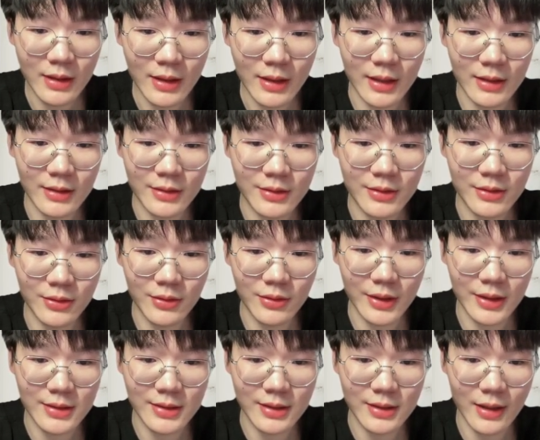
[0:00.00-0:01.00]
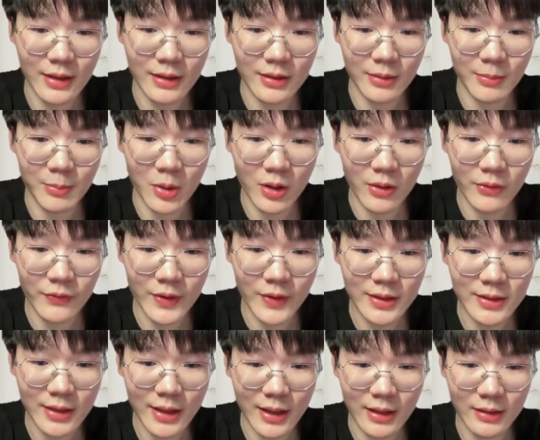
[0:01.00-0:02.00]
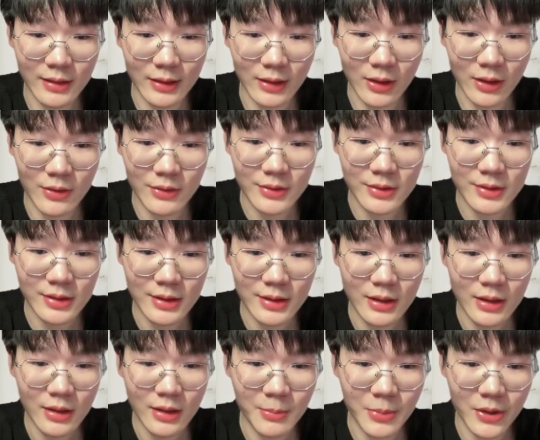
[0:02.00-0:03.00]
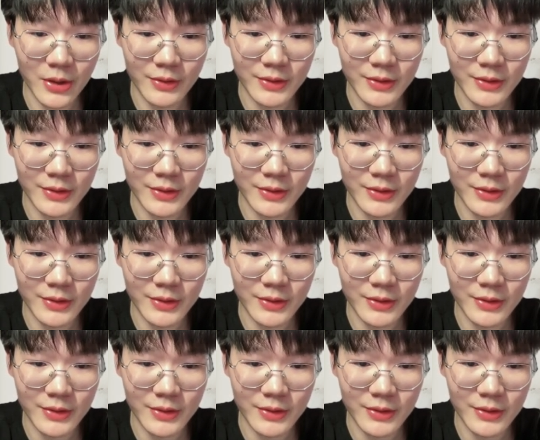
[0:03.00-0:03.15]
And so it's like a profit and loss per